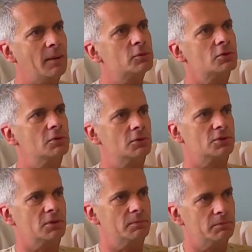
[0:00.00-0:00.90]

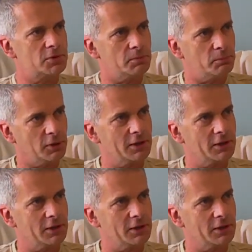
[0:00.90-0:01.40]
upsurge some some